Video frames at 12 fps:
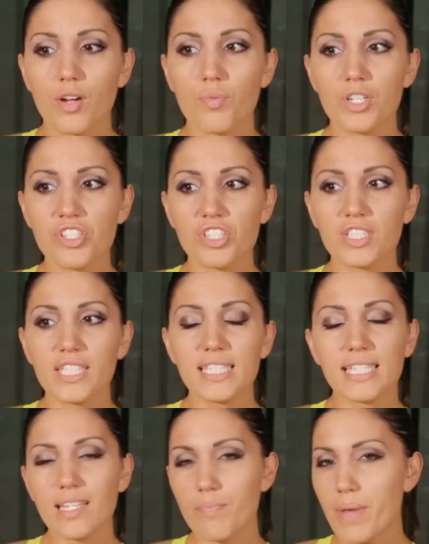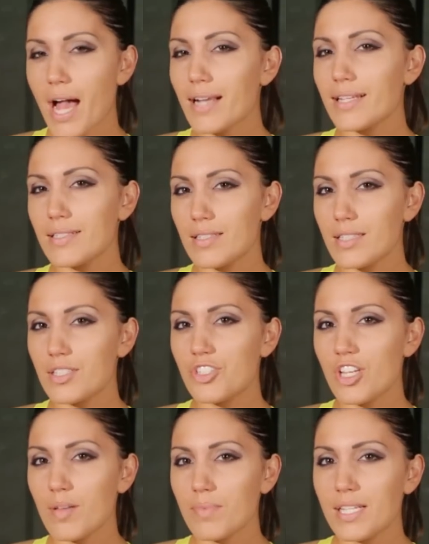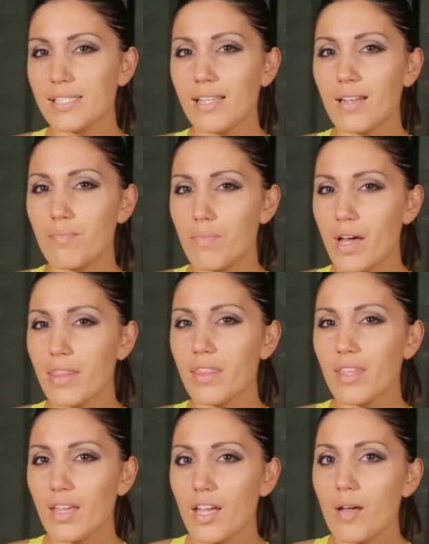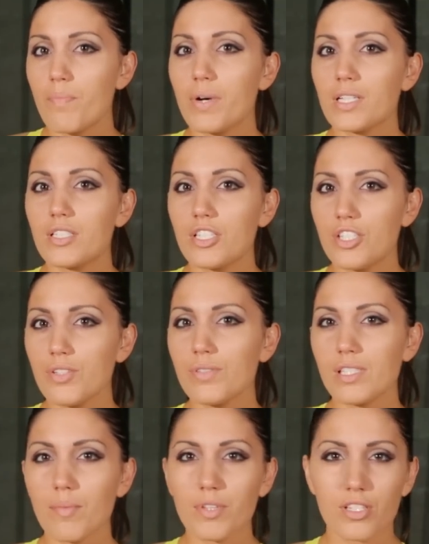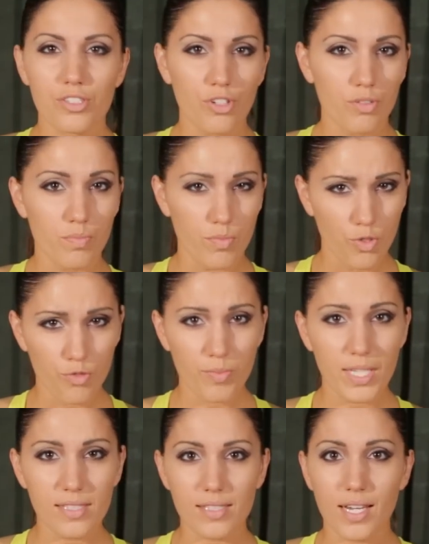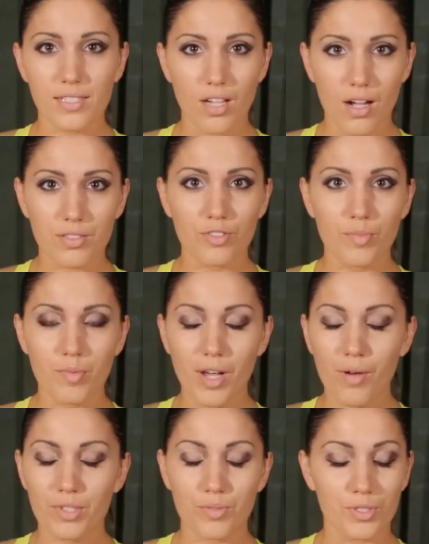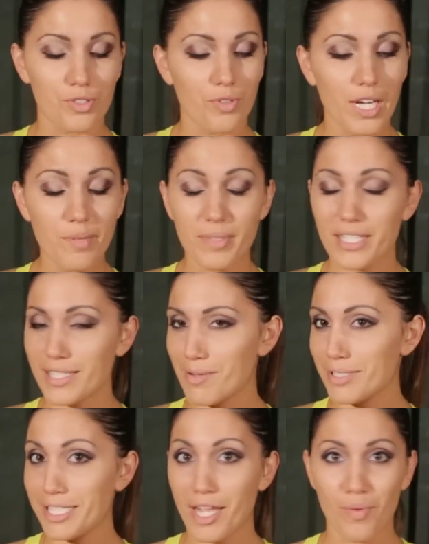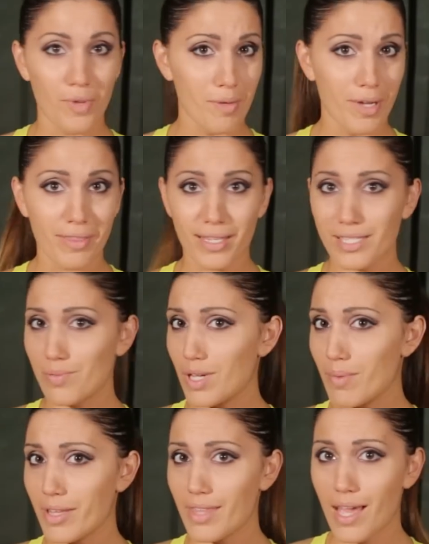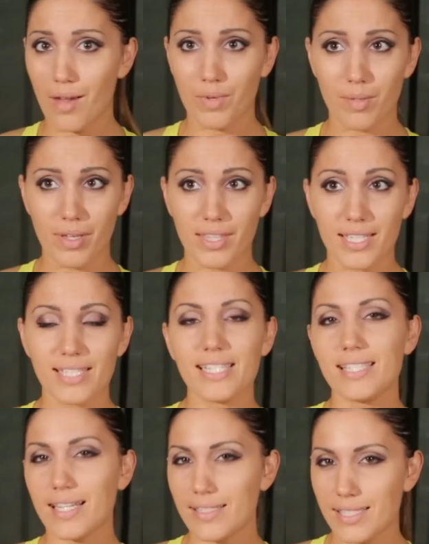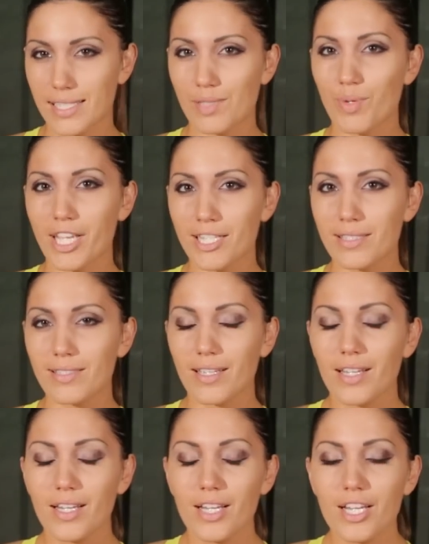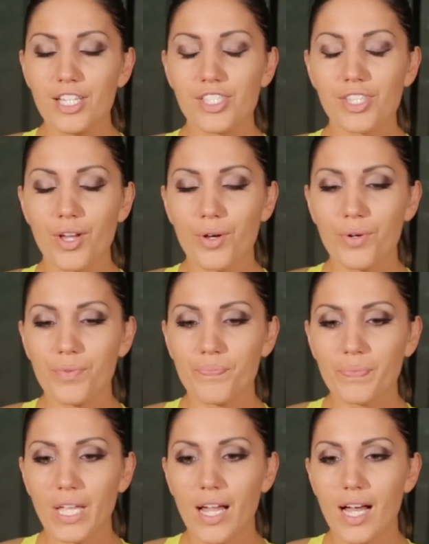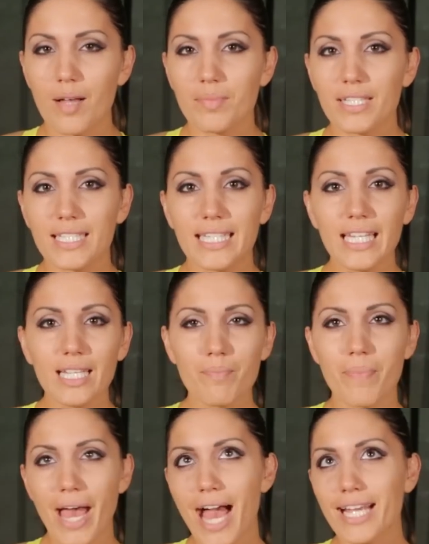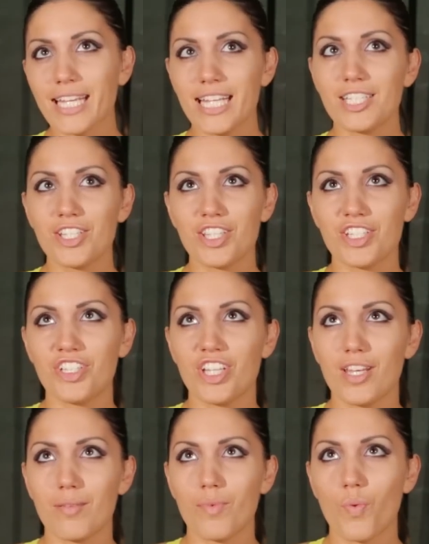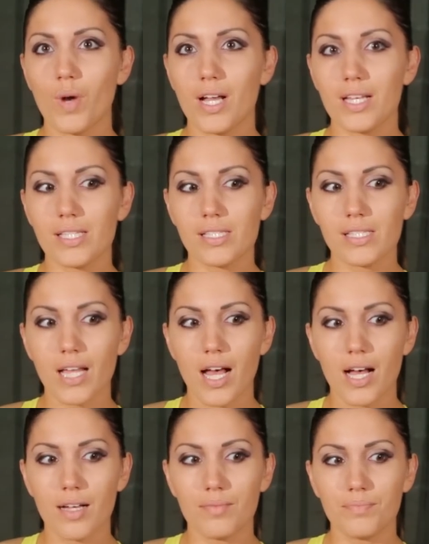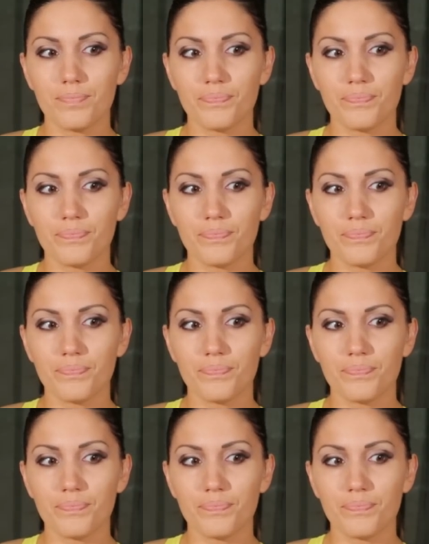originally to get back into the gym, he said a month but to do some of the certain movements that I talked to him about, which was great because I was saying, what about this, what about that, what about this, he said six weeks. So um, getting back into the gym was, um,